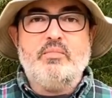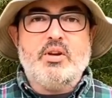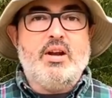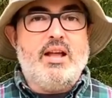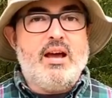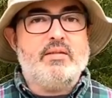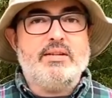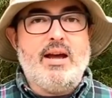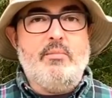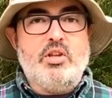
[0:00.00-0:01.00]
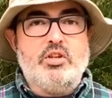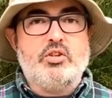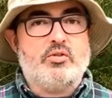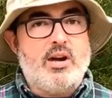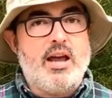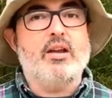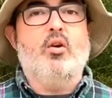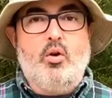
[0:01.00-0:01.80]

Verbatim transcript: you're going to have to time it just right,